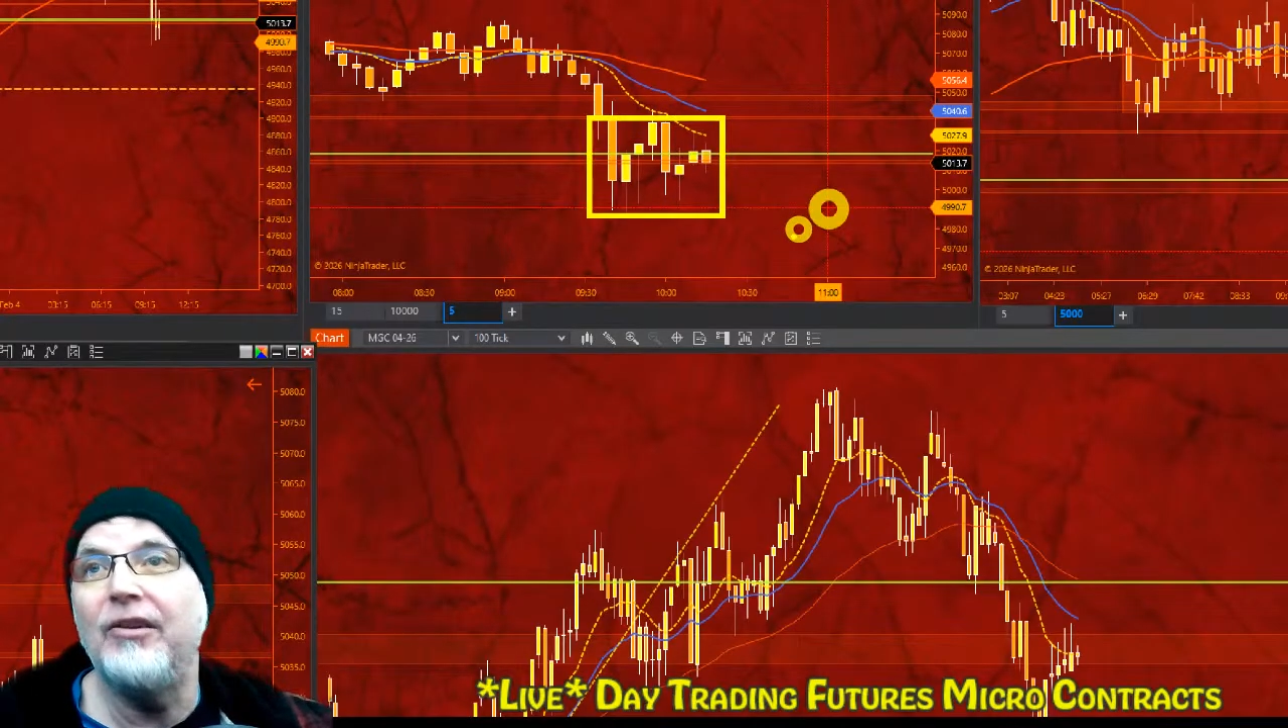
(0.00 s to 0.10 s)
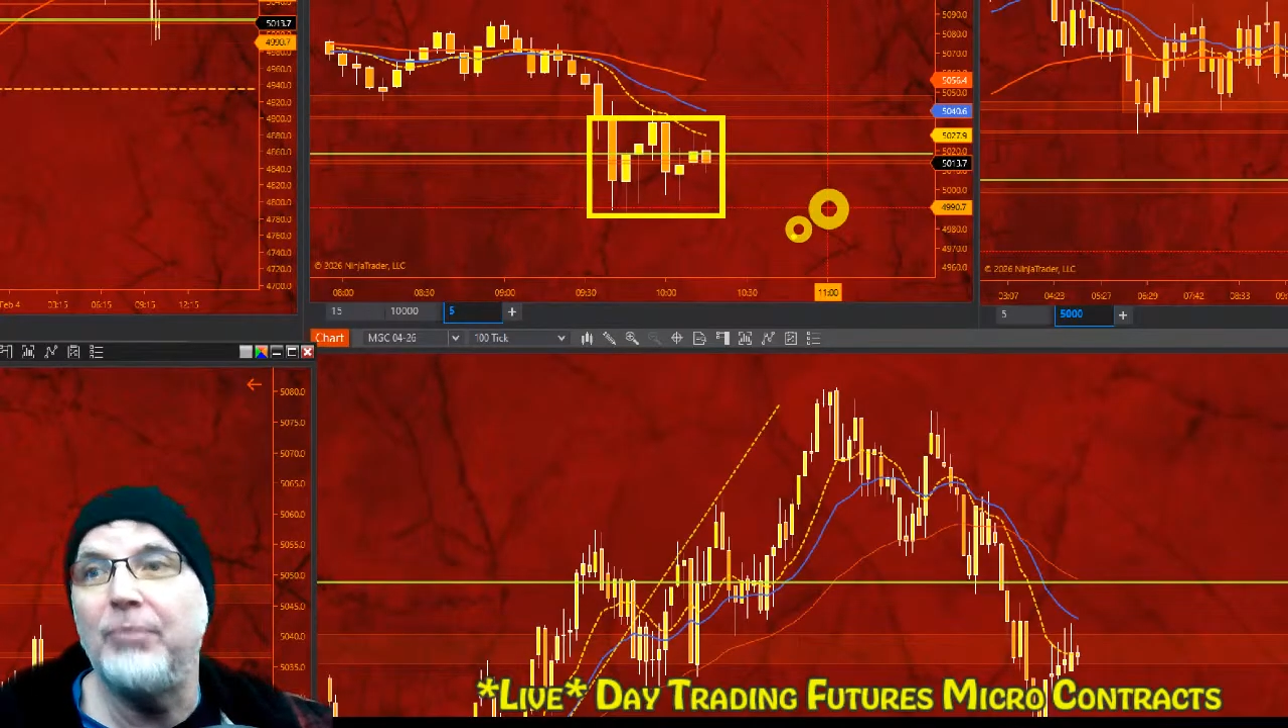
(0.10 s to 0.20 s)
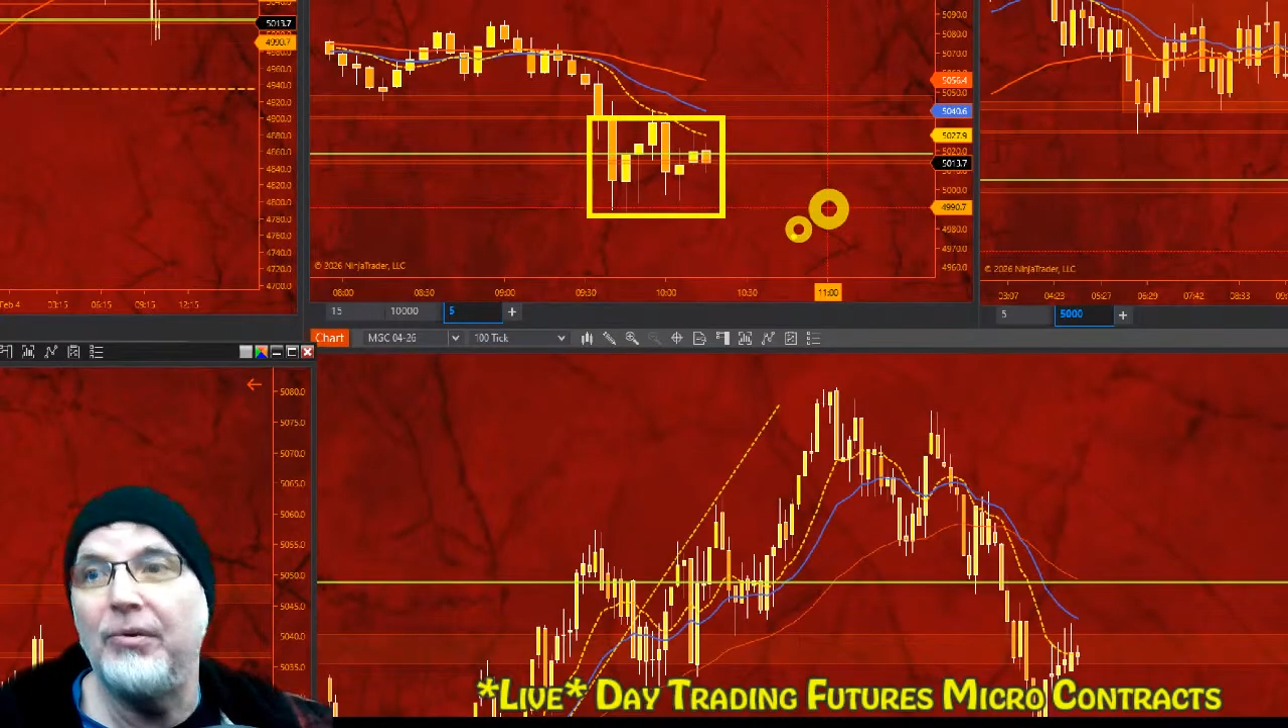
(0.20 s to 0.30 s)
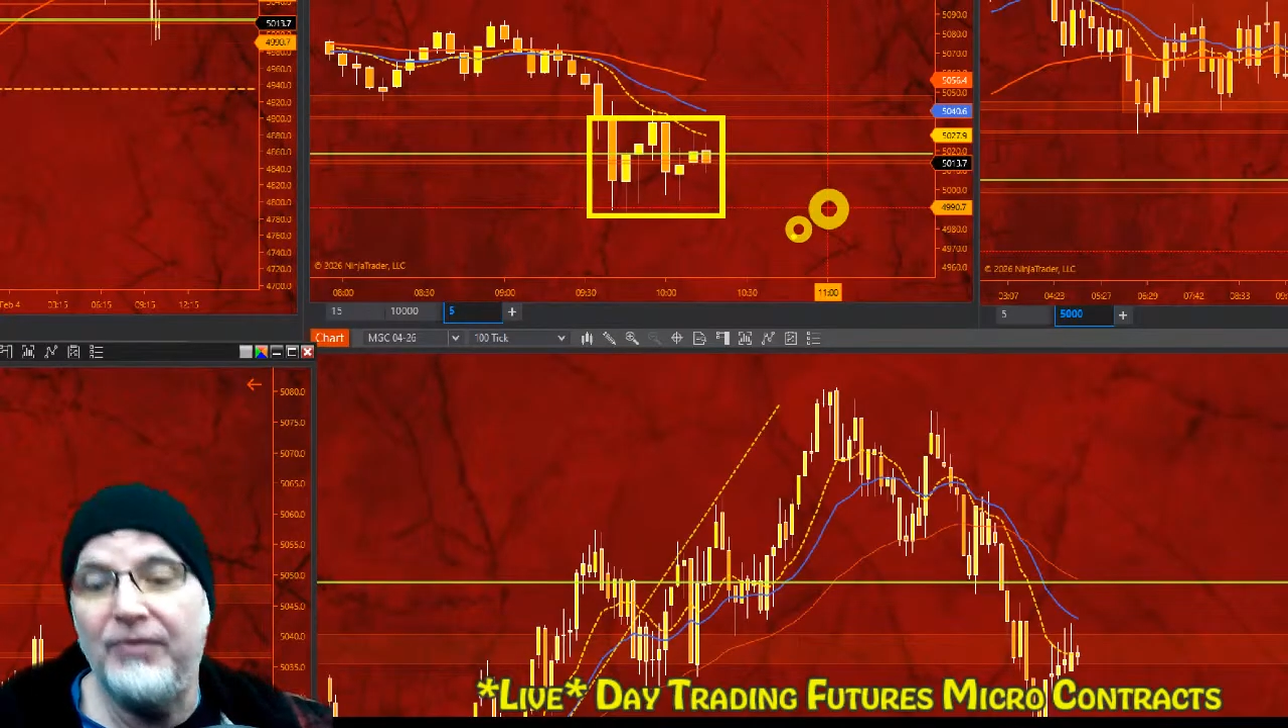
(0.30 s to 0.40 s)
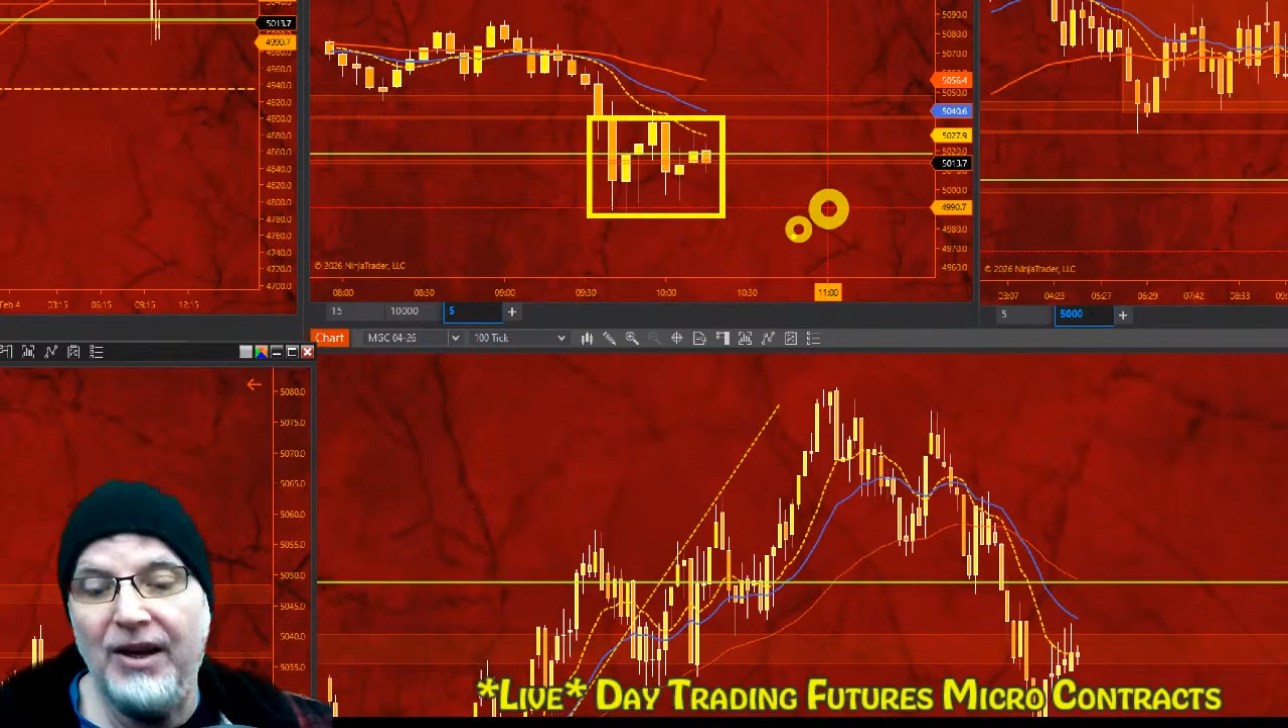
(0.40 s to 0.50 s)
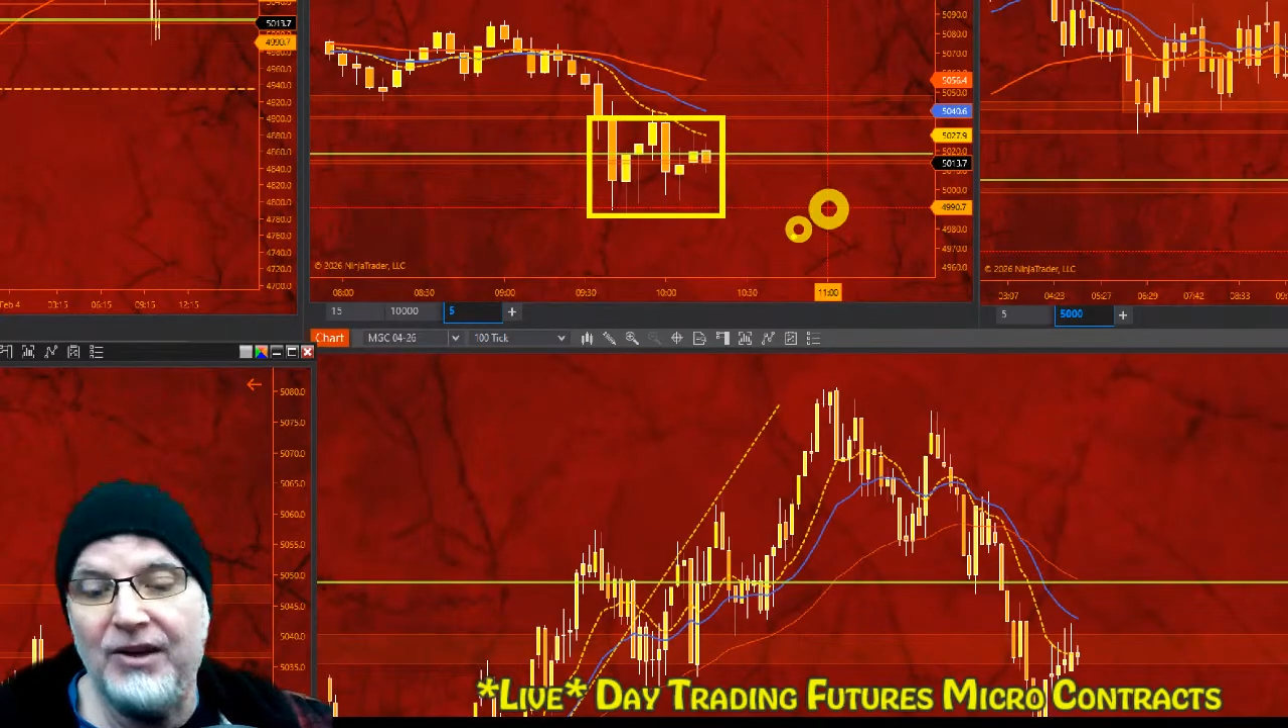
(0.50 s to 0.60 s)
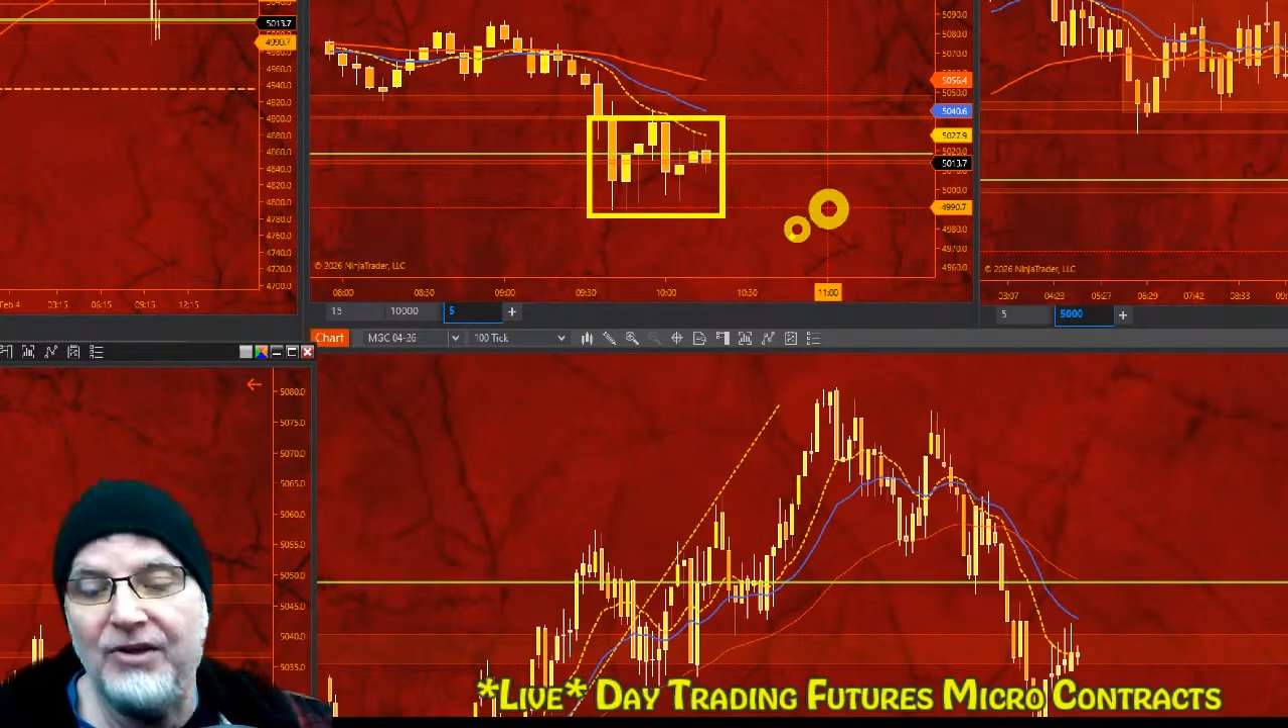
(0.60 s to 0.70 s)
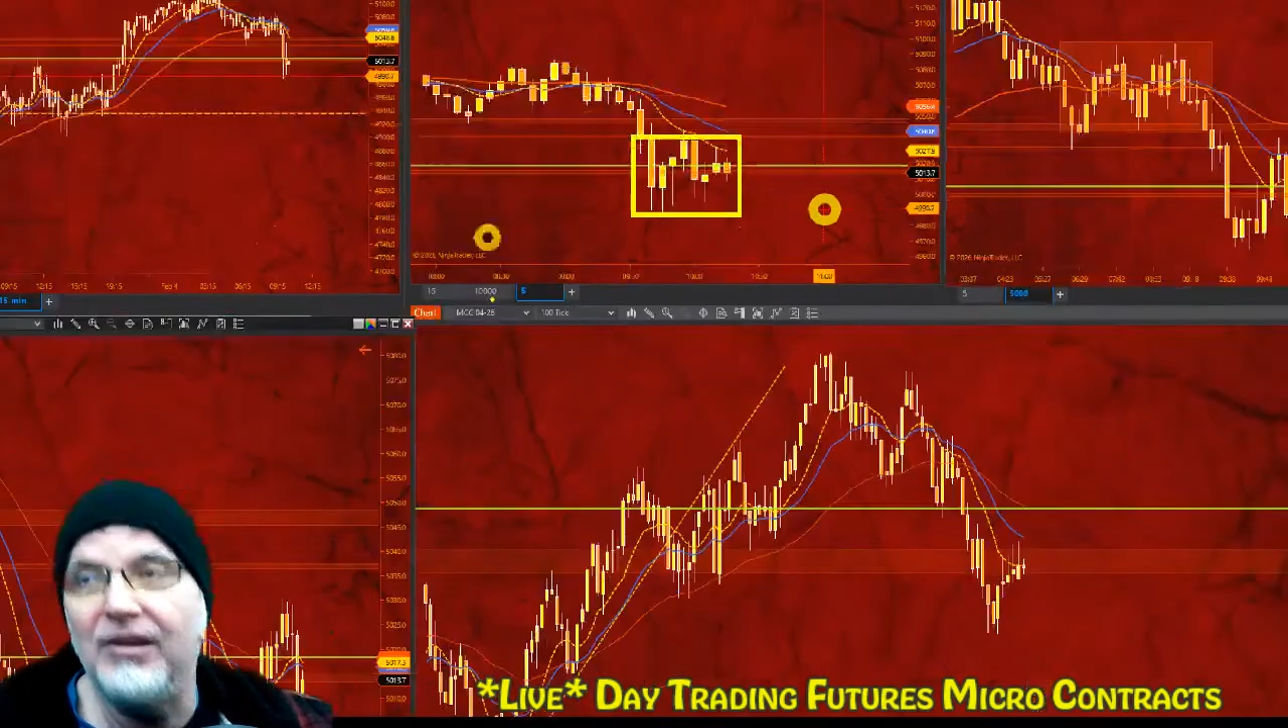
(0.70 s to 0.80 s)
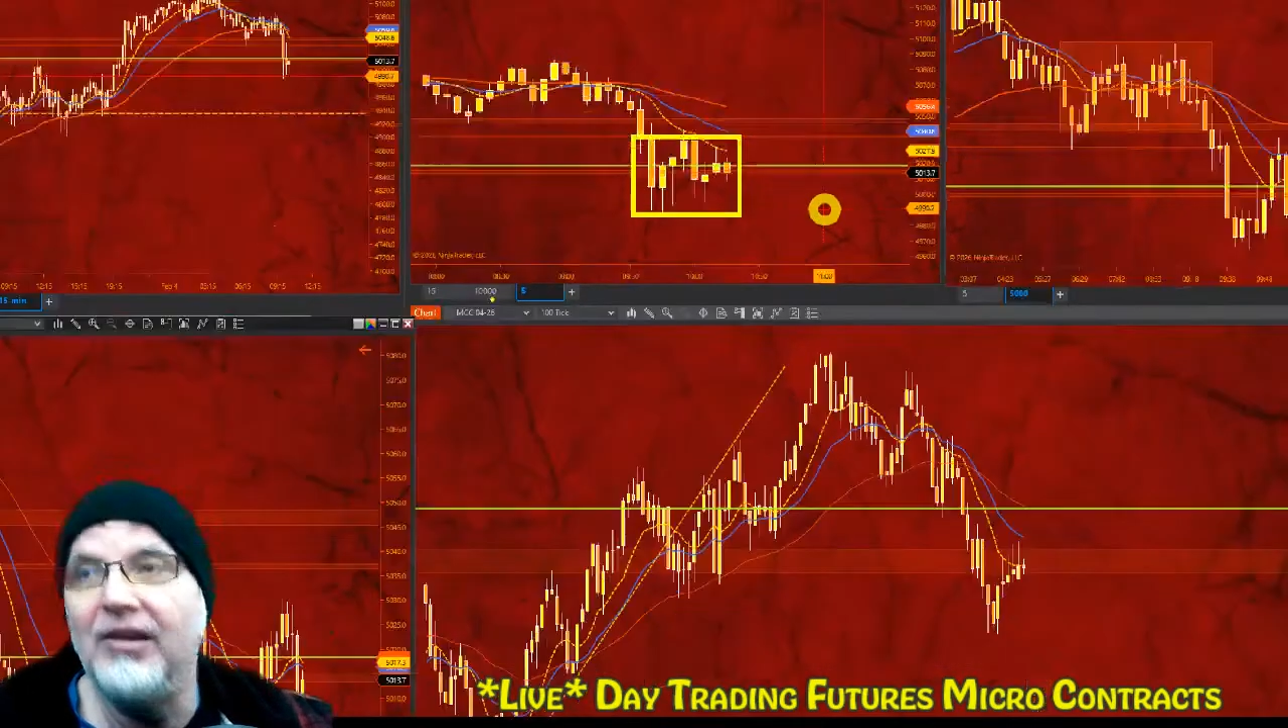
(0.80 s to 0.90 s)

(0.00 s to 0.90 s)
perfection.